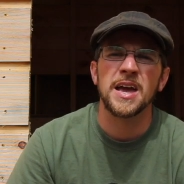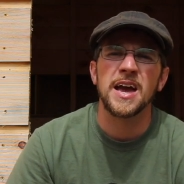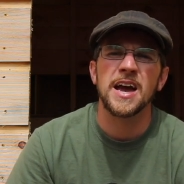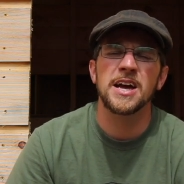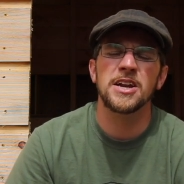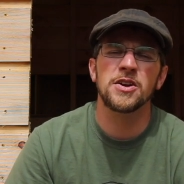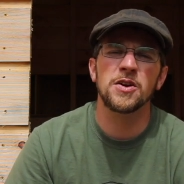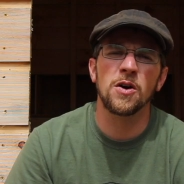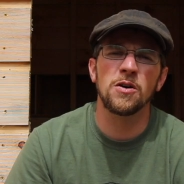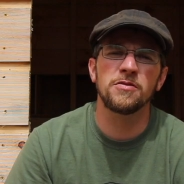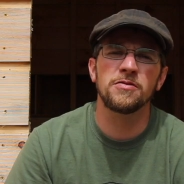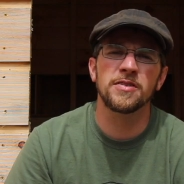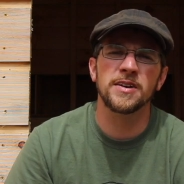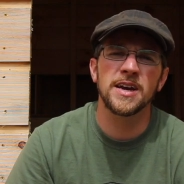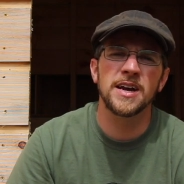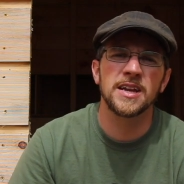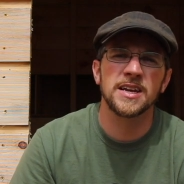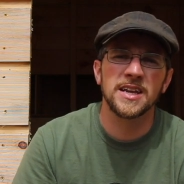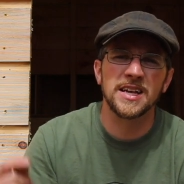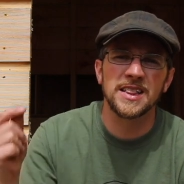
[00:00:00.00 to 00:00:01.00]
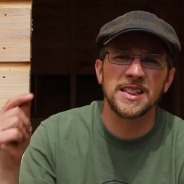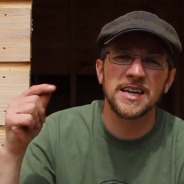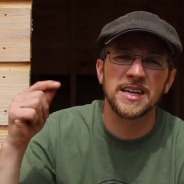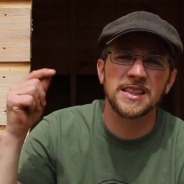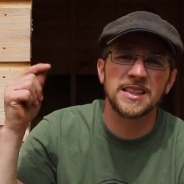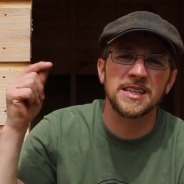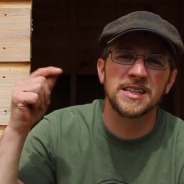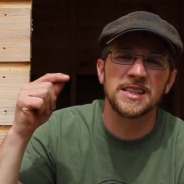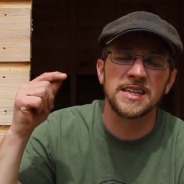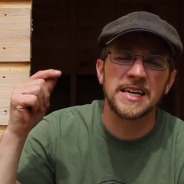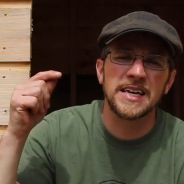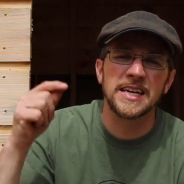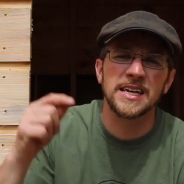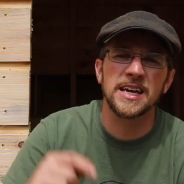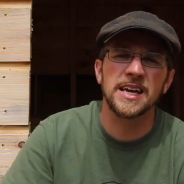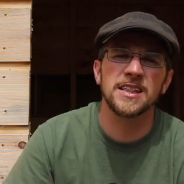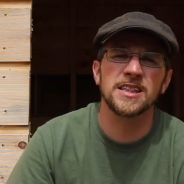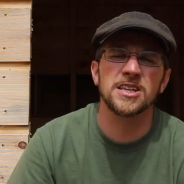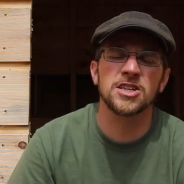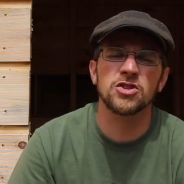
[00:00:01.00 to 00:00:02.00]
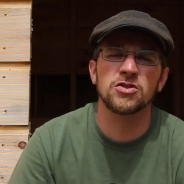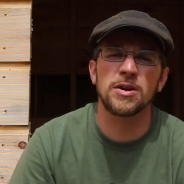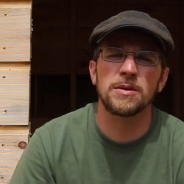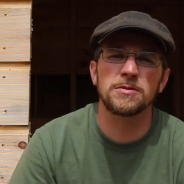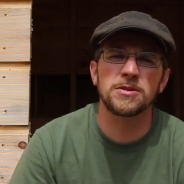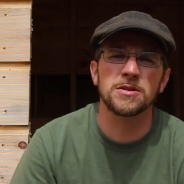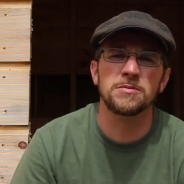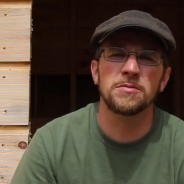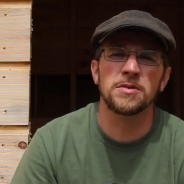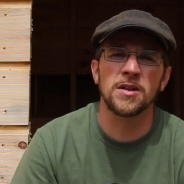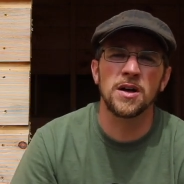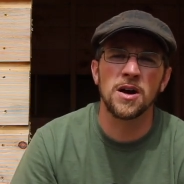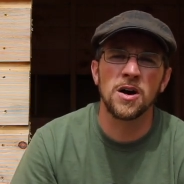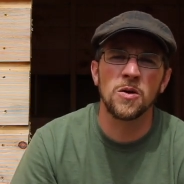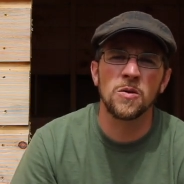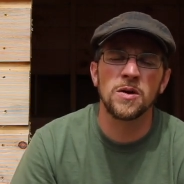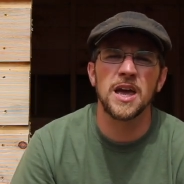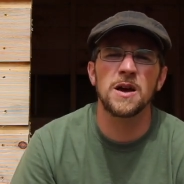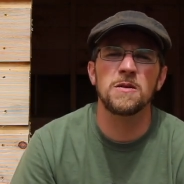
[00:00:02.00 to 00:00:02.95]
And don't forget, click the link in the description below.